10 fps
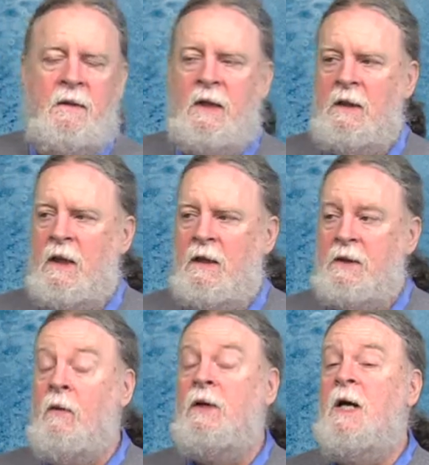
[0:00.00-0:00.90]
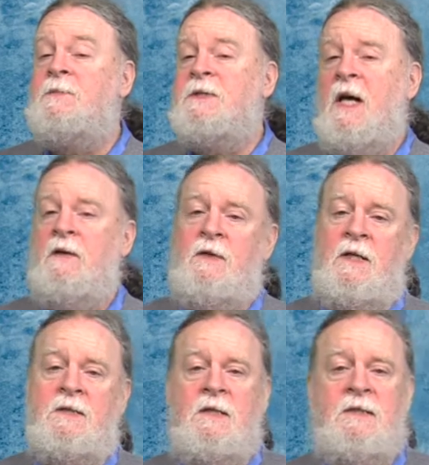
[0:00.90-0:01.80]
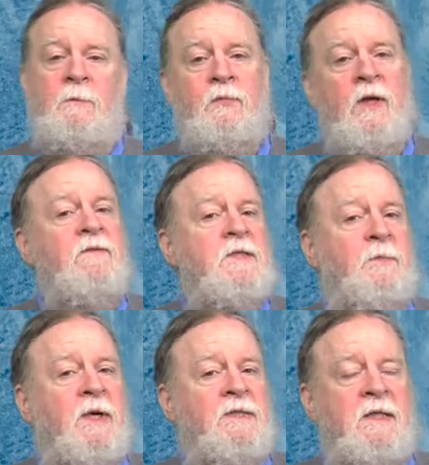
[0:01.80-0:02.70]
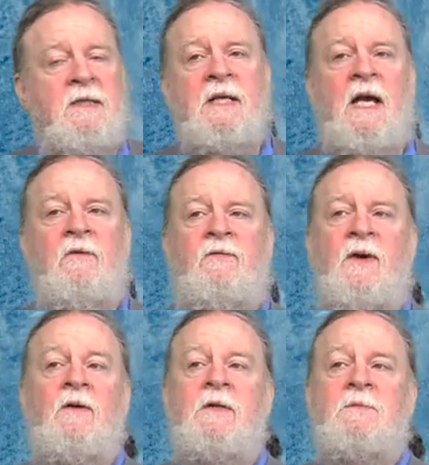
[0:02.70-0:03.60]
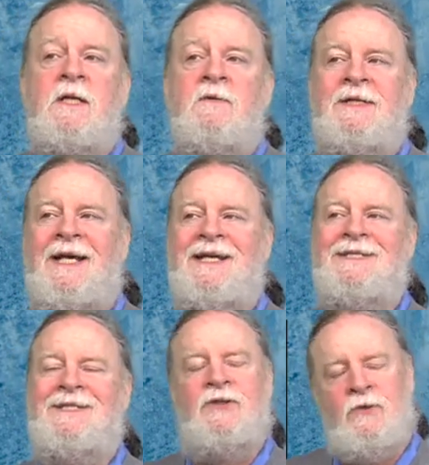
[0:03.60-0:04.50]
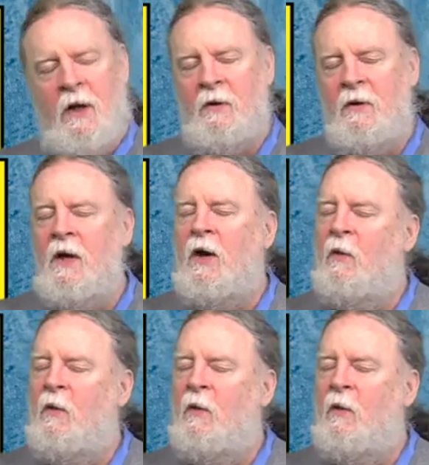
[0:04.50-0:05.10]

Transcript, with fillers: The, uh, the only upside of this is that previous presidents have found themselves getting into trouble